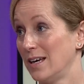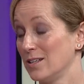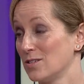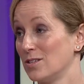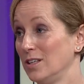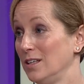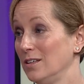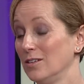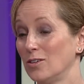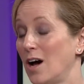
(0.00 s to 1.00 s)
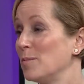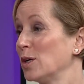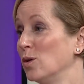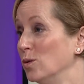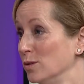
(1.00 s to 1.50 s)
That is the
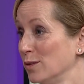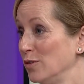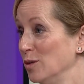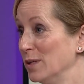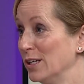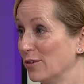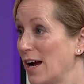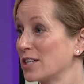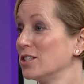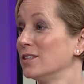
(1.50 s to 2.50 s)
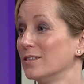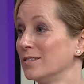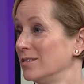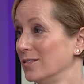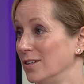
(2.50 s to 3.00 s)
common cold of human
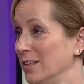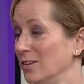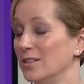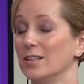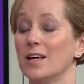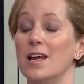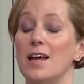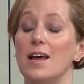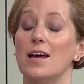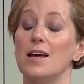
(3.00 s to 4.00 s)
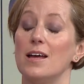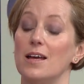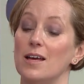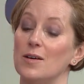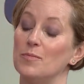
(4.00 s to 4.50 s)
interaction all day long. Yeah.
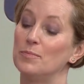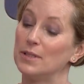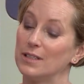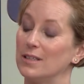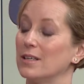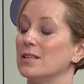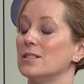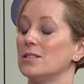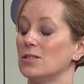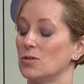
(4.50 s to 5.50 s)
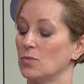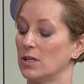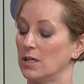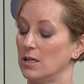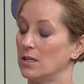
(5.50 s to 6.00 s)
Bullying is
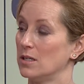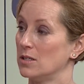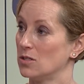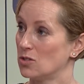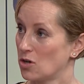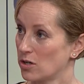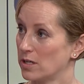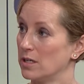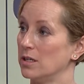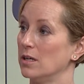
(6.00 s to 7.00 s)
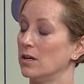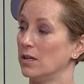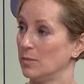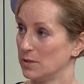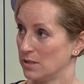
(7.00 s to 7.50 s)
when a kid is targeted,
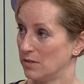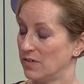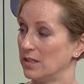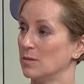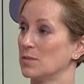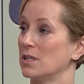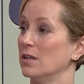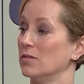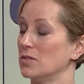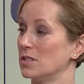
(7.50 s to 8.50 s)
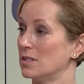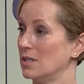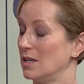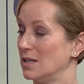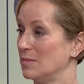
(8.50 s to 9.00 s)
unable to defend themselves,
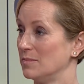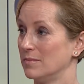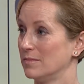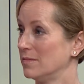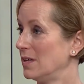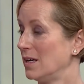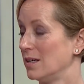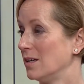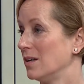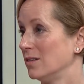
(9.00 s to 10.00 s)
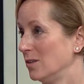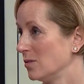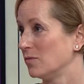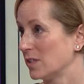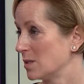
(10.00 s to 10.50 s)
um, and, and you
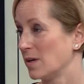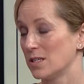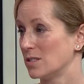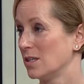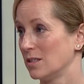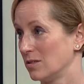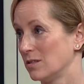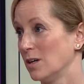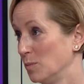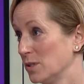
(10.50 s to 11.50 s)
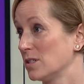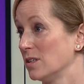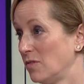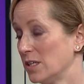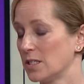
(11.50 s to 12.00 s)
know victimized and helpless in
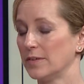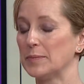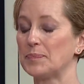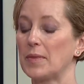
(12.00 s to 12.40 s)
the face of it.